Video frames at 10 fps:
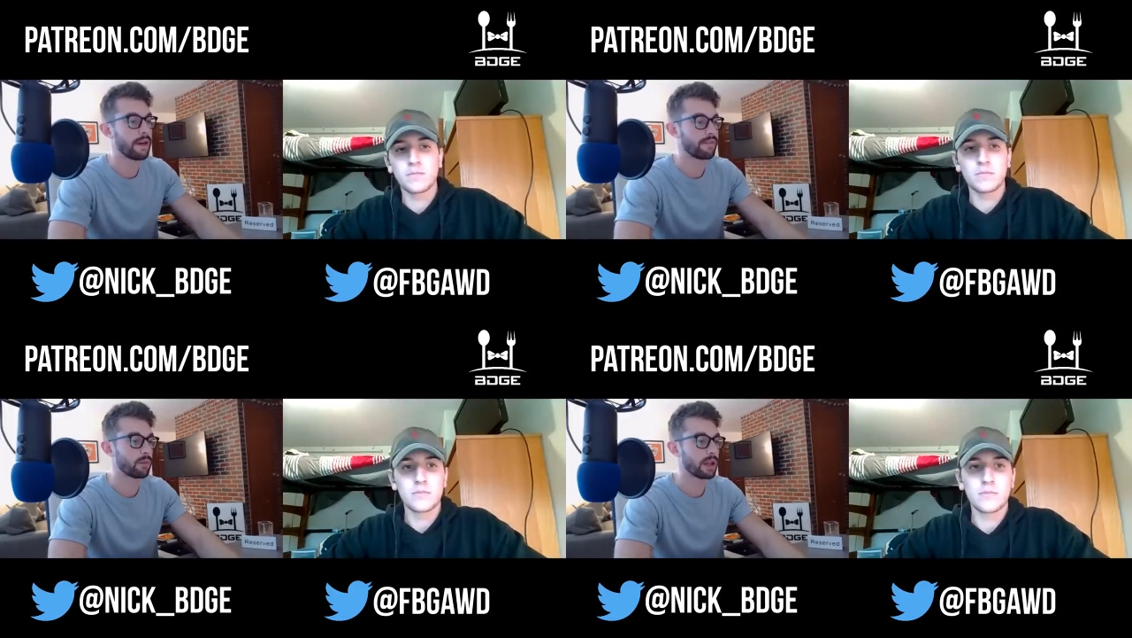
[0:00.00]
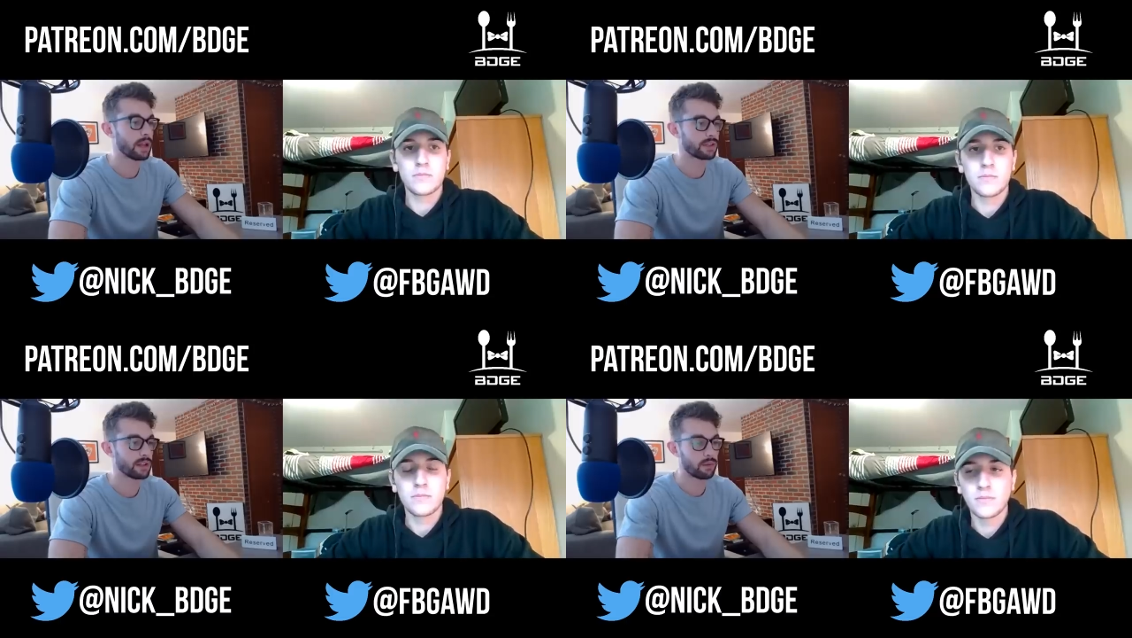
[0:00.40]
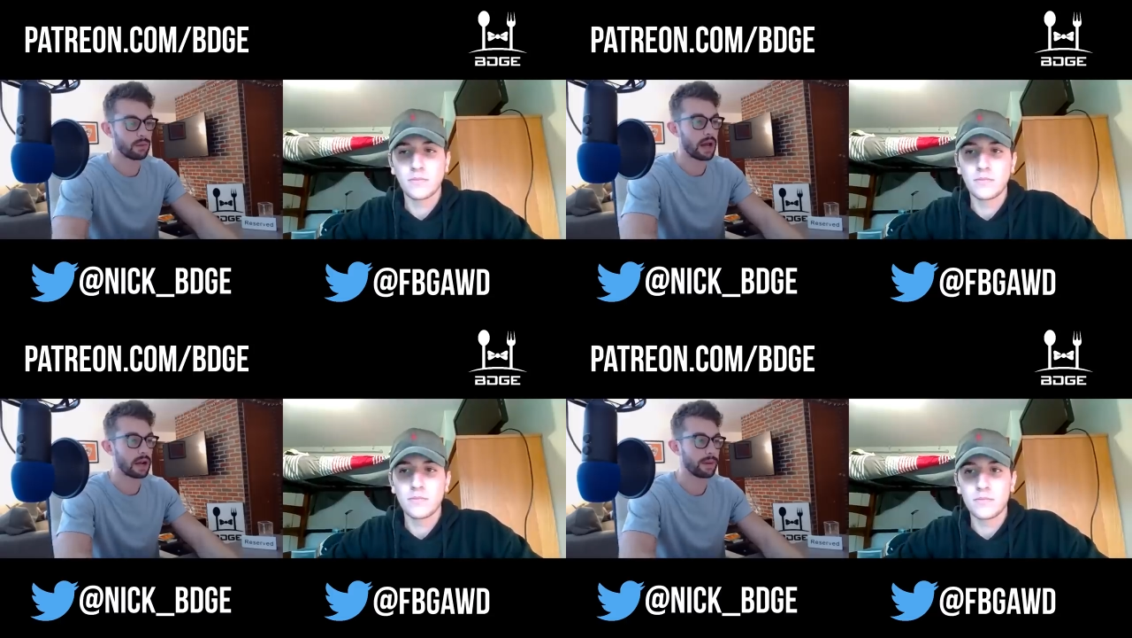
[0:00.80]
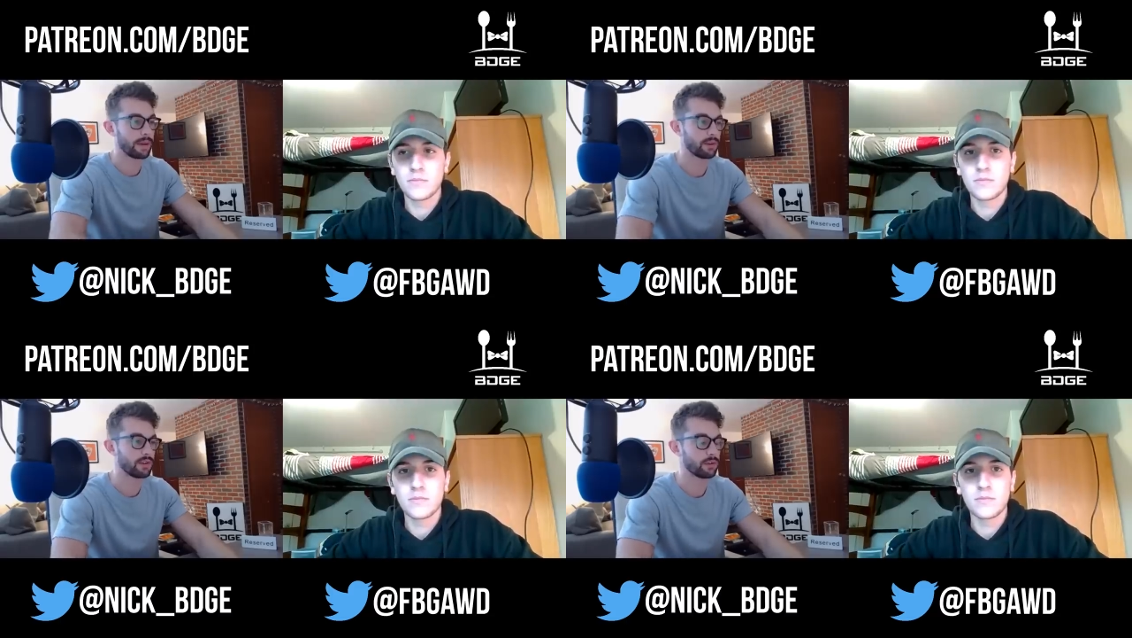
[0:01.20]
Speaker 1: they realized they're like we're not going to be
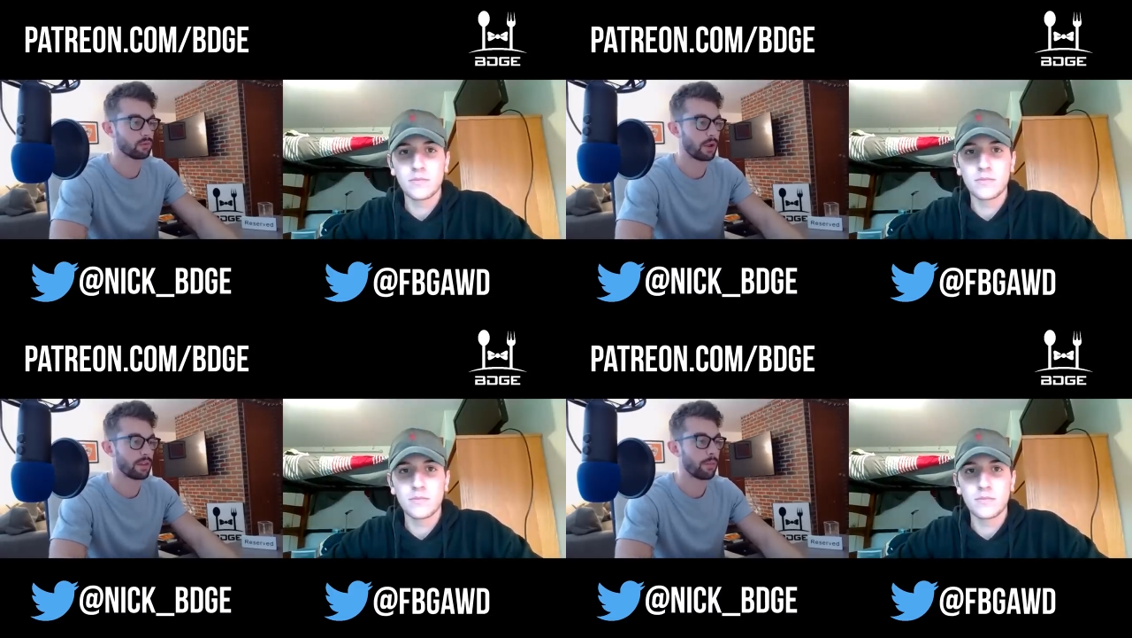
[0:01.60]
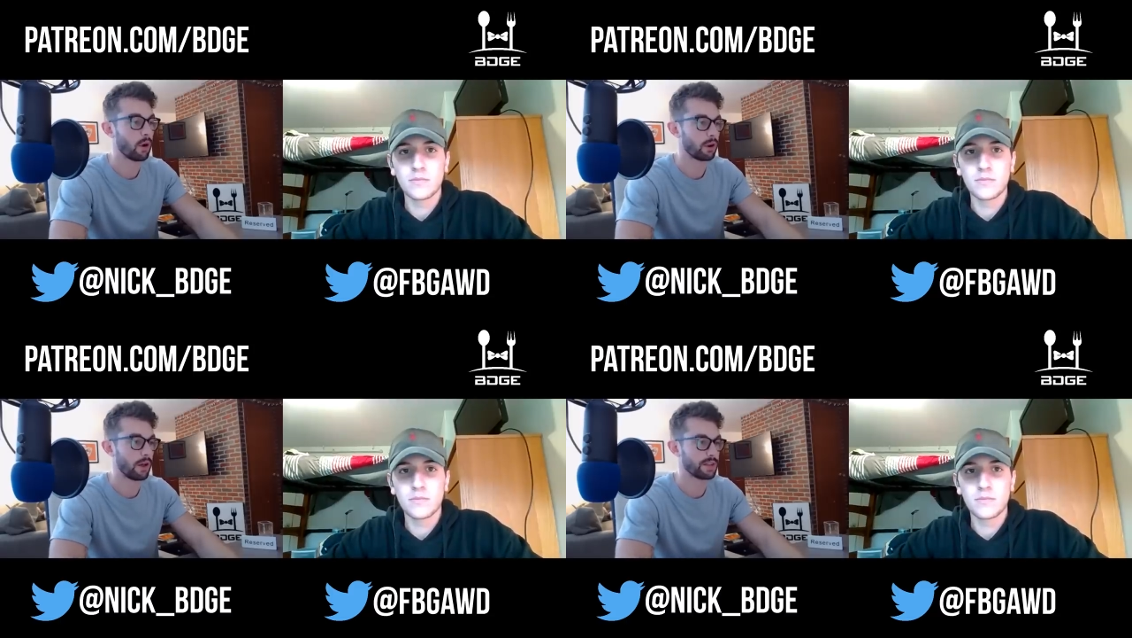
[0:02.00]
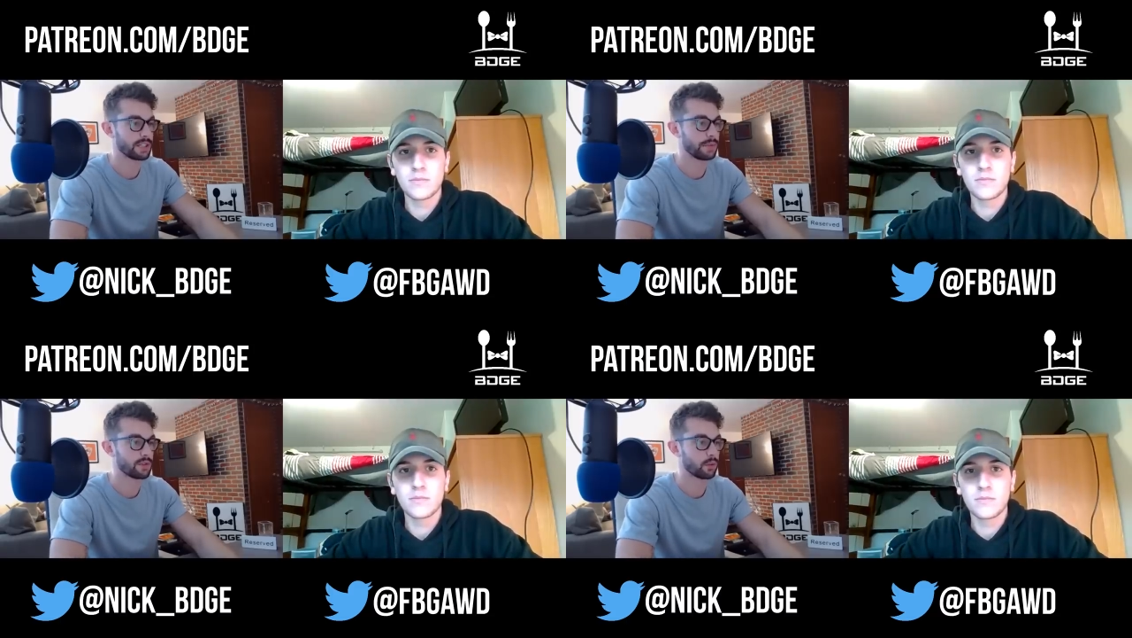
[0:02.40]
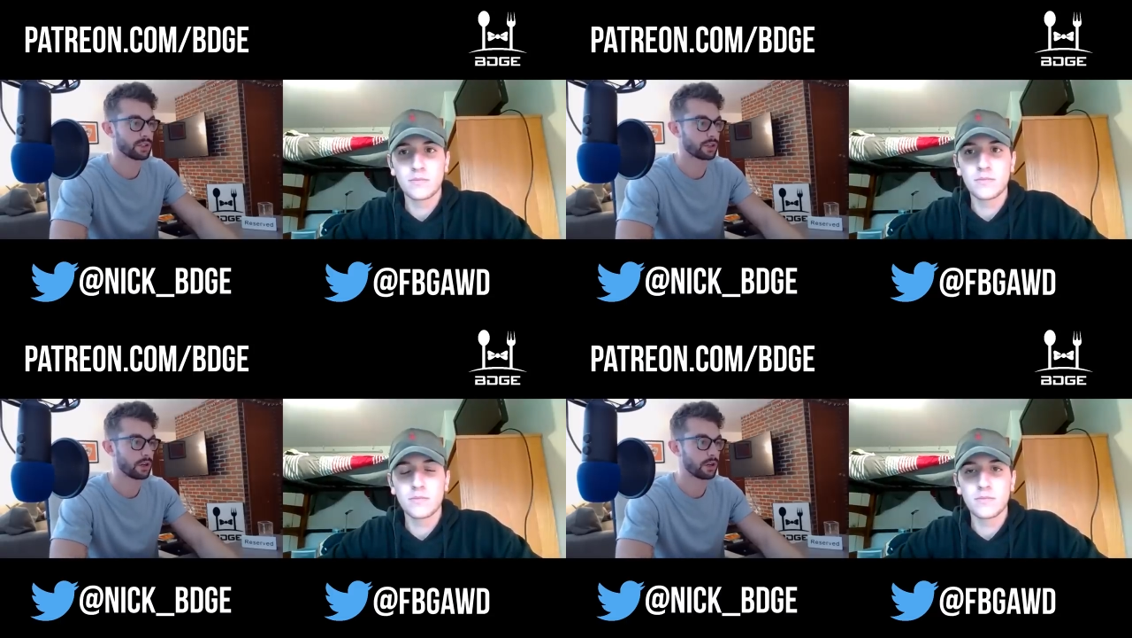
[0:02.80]
able to run the ball at all on this team, so we're
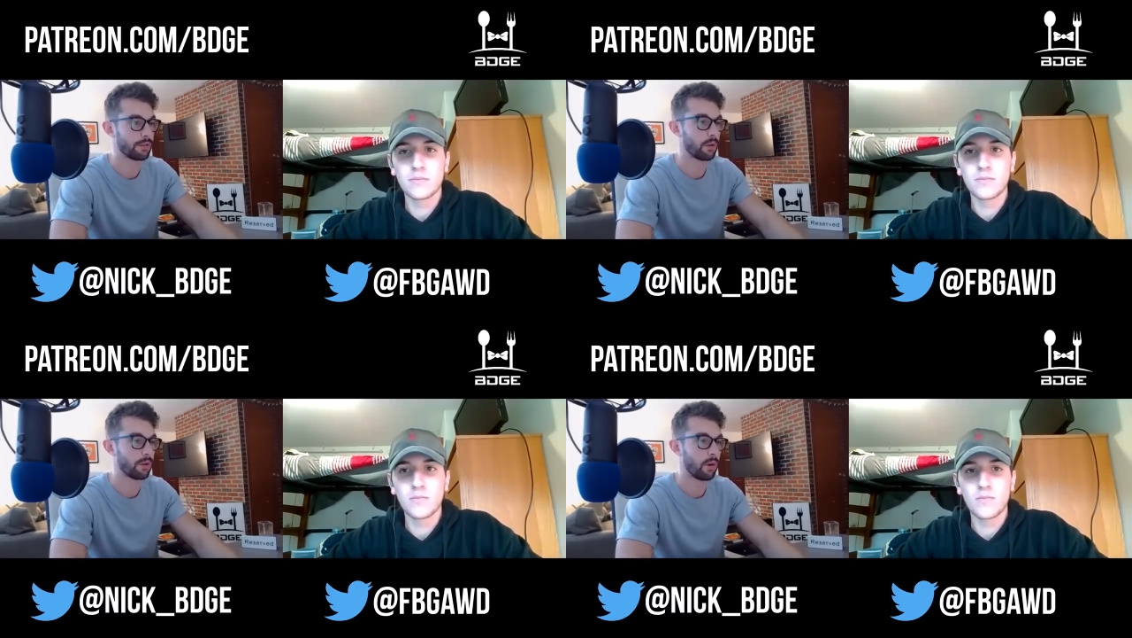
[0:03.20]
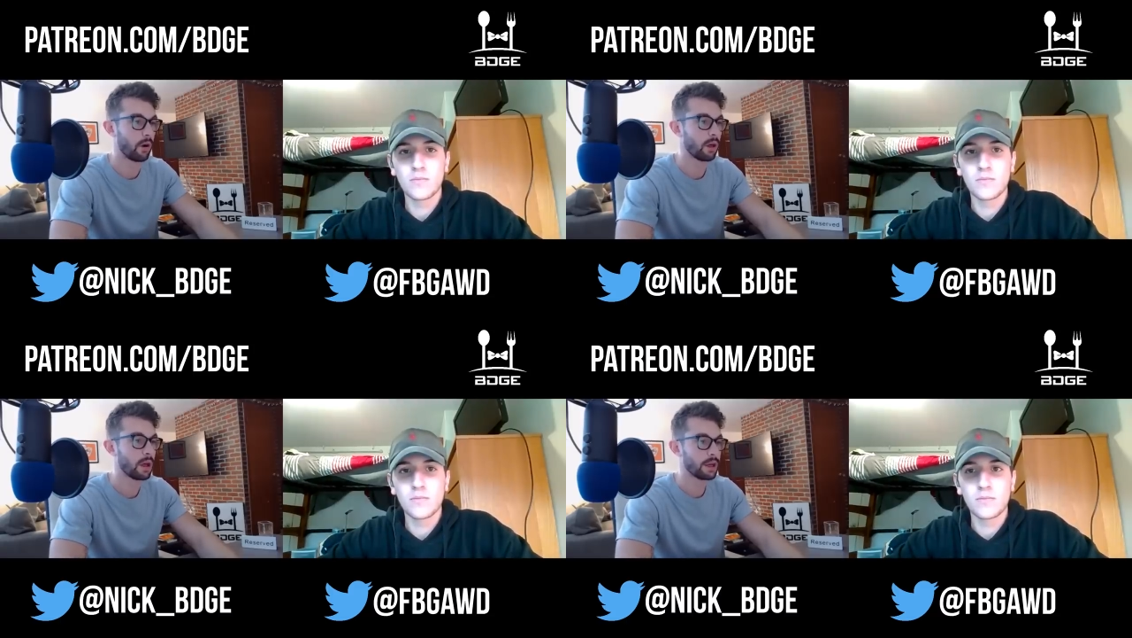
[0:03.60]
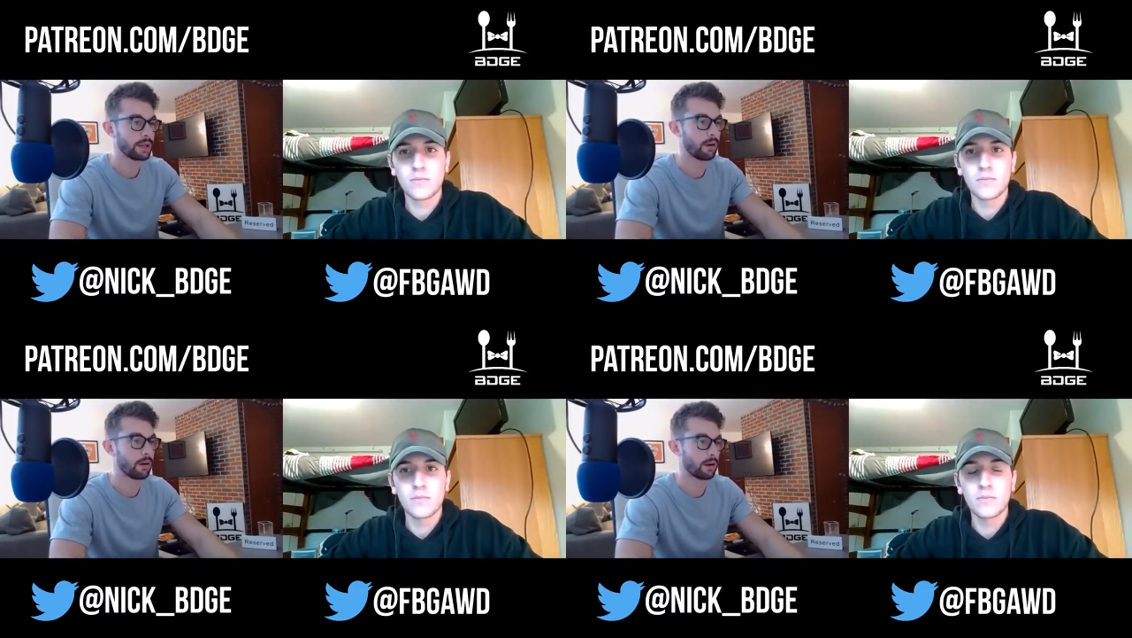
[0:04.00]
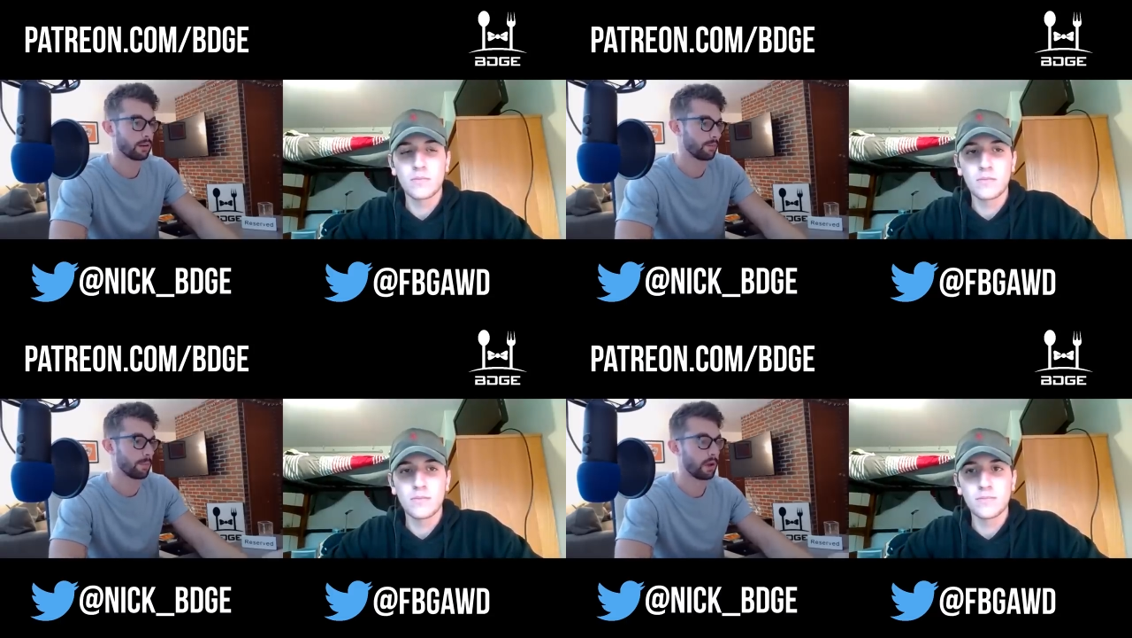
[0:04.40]
just going to throw the ball you know a,
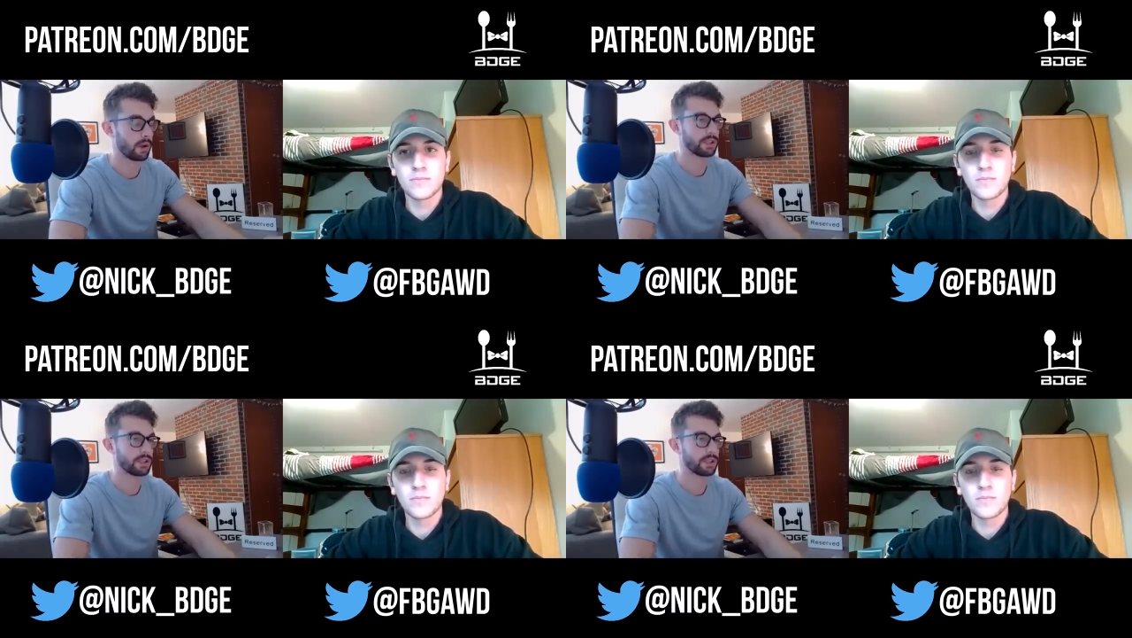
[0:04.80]
a bunch of